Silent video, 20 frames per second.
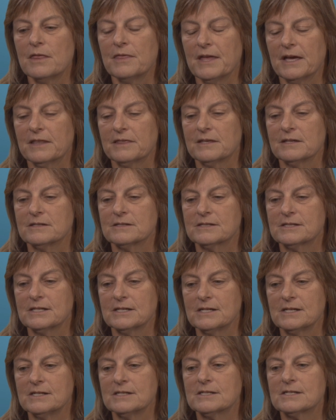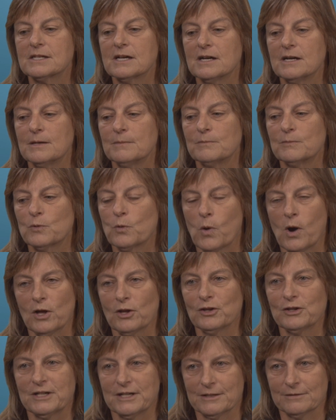that the city's
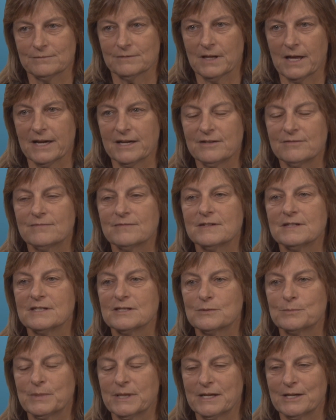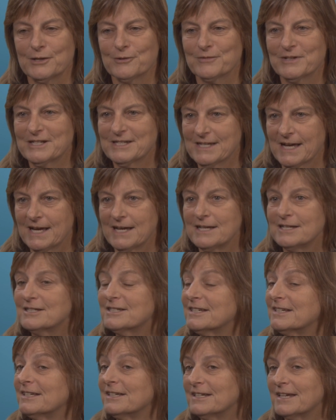quality of life is being
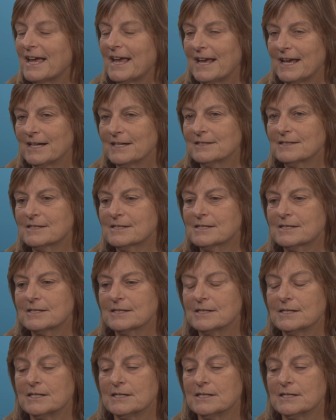retained and enhanced,